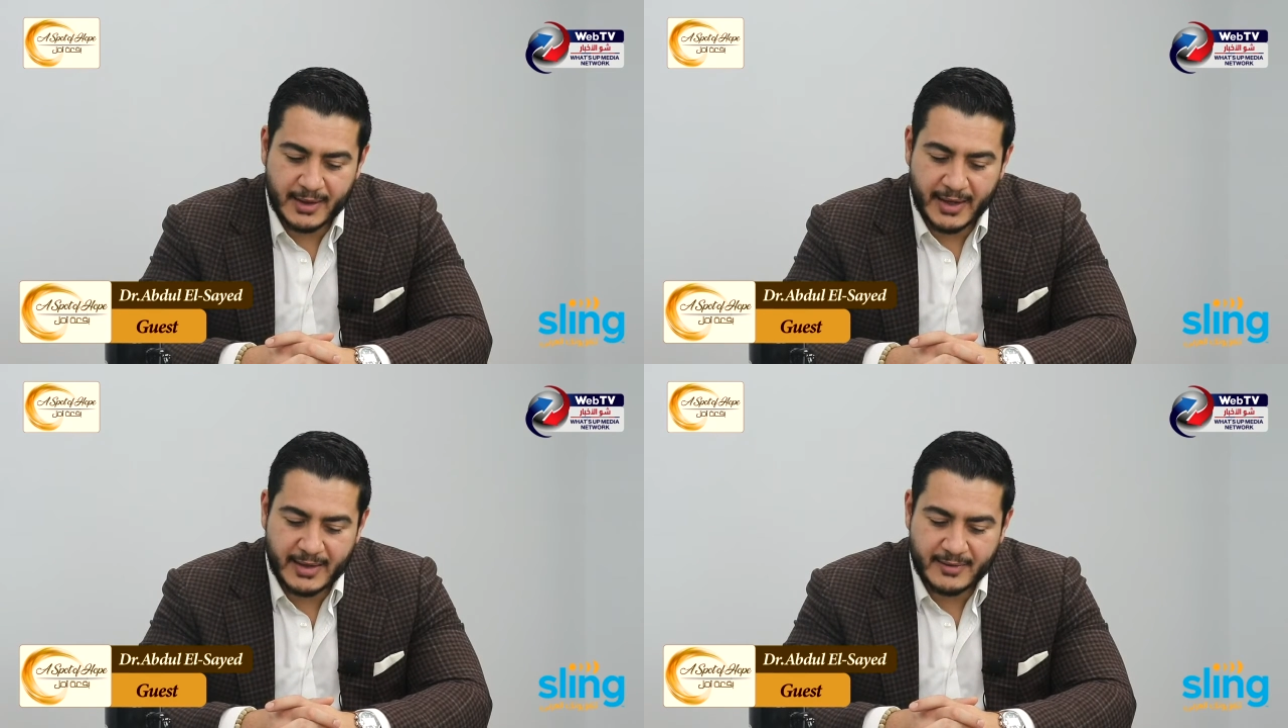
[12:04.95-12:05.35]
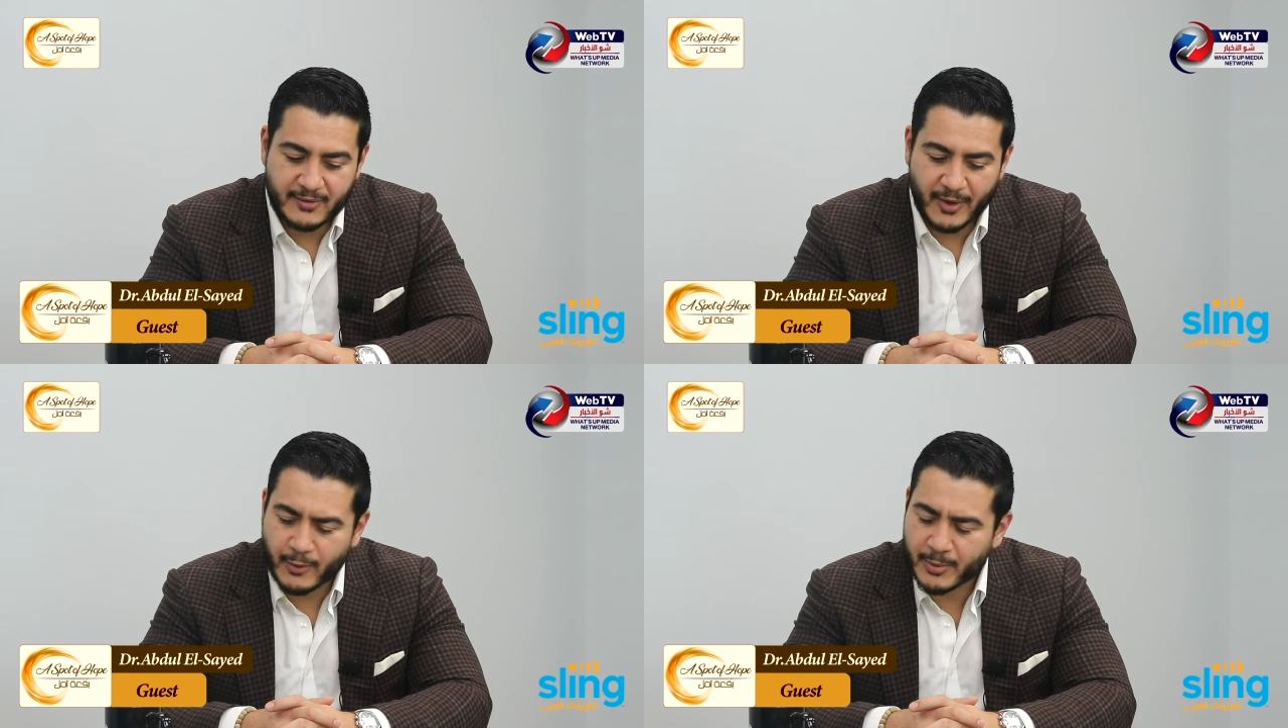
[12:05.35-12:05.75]
And
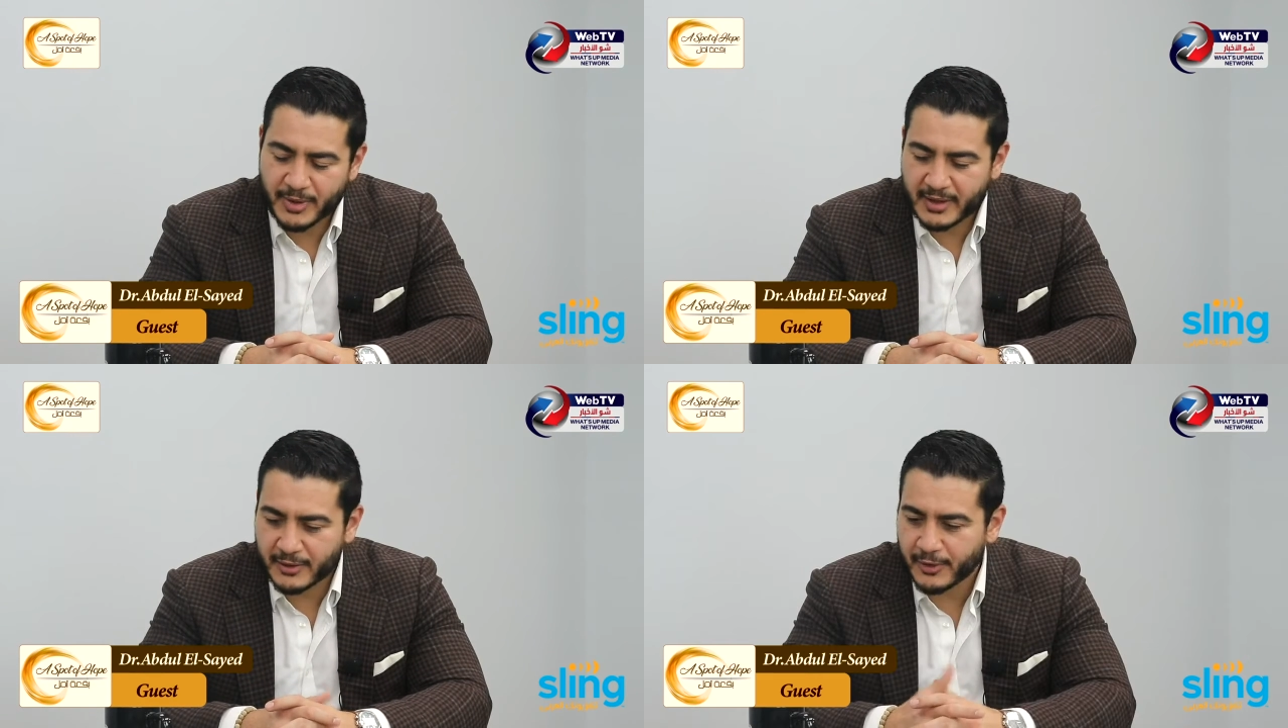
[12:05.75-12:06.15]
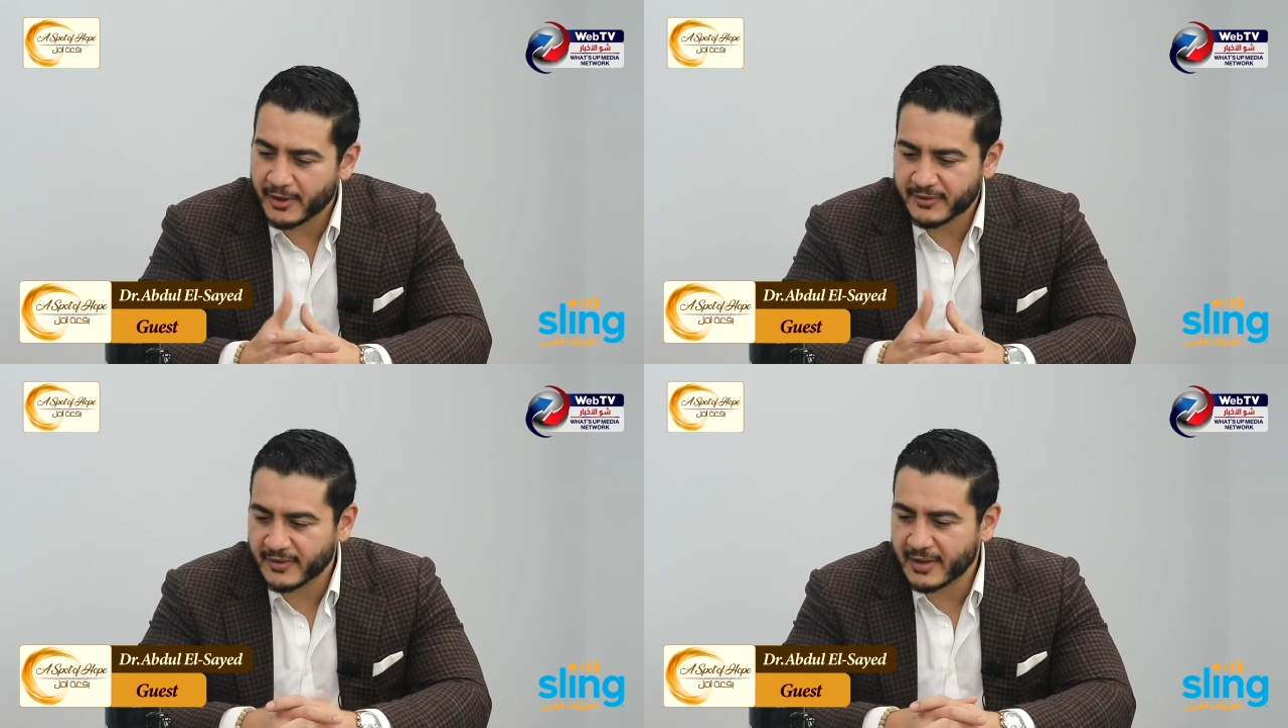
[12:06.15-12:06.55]
so I quit playing
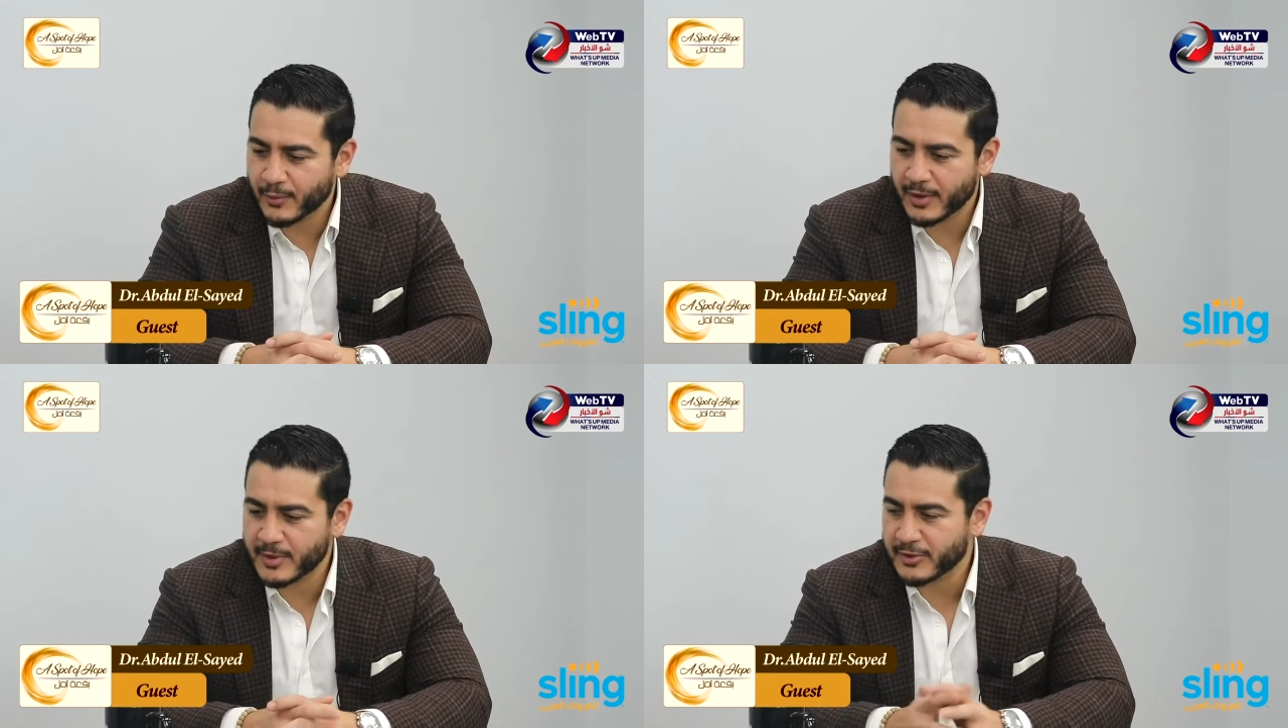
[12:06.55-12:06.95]
lacrosse because I didn't want to be